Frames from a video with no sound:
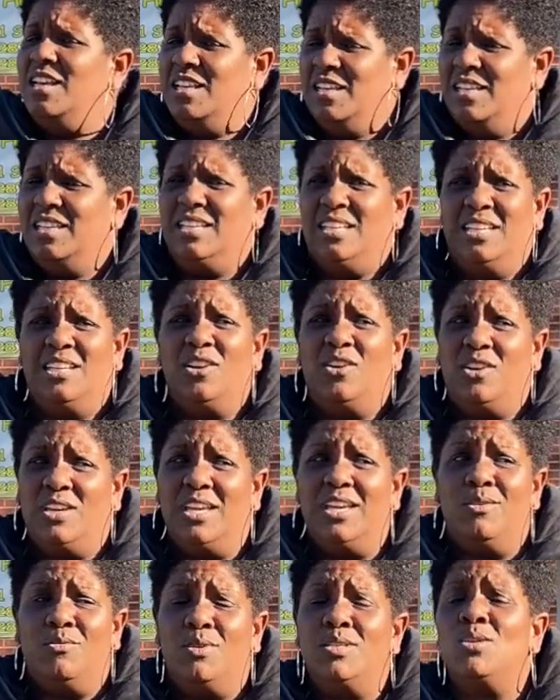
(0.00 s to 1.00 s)
it
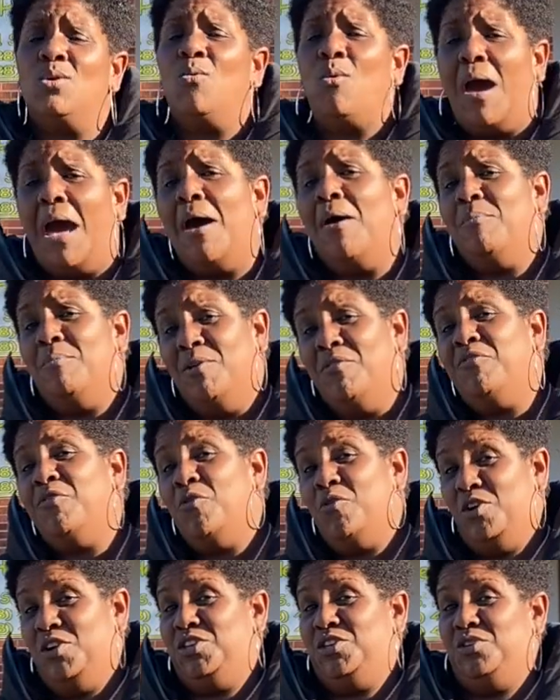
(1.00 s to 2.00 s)
was a while before
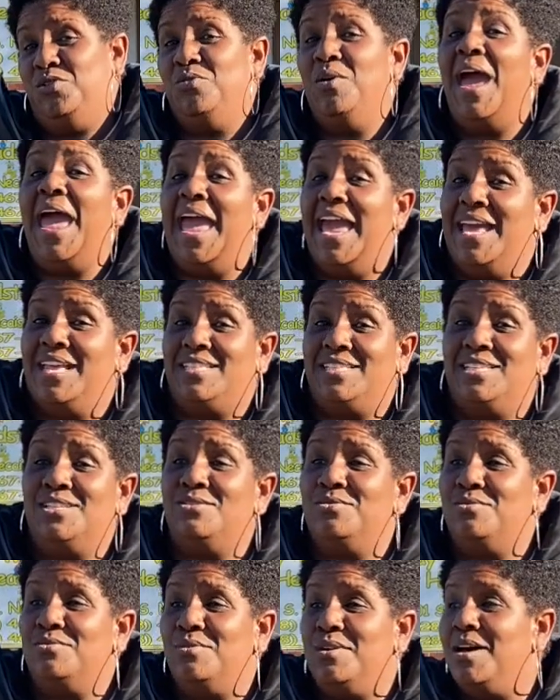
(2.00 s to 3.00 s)
you had
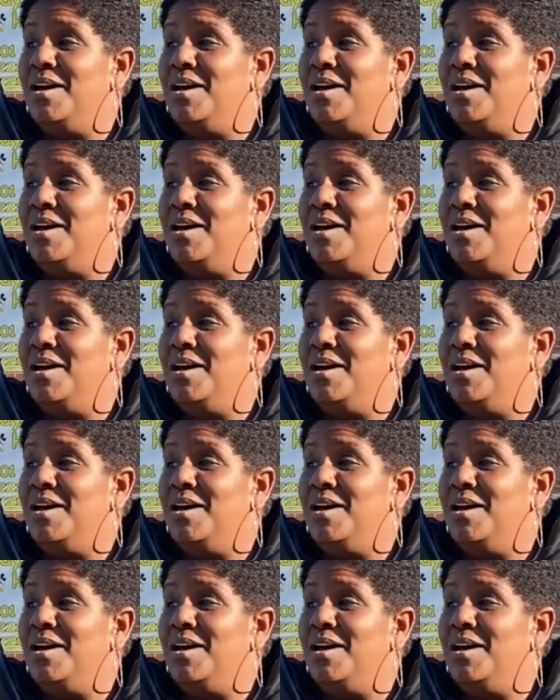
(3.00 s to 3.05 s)
to